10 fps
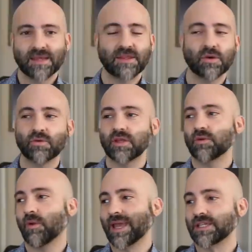The only
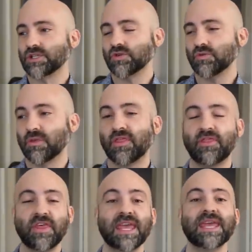way to
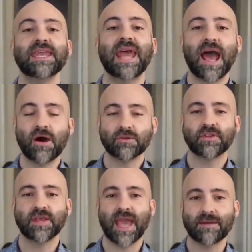thin out
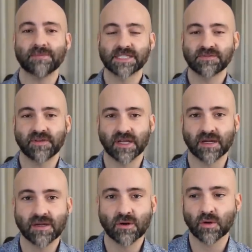the
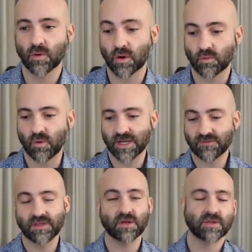atmosphere, or one
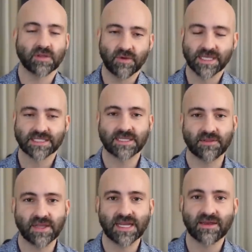of the only ways to
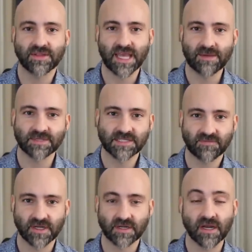thin out the
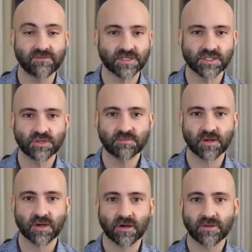atmosphere of a
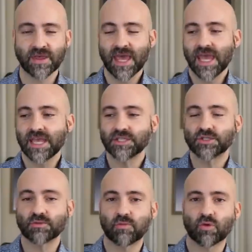super-Earth, is
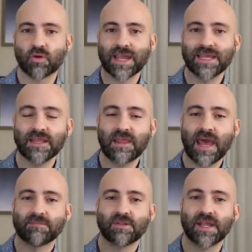to bring
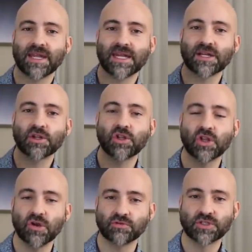that planet
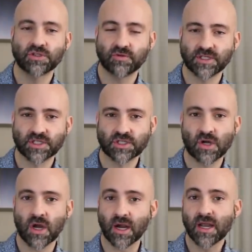close to its
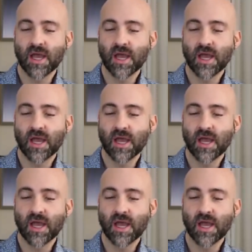star.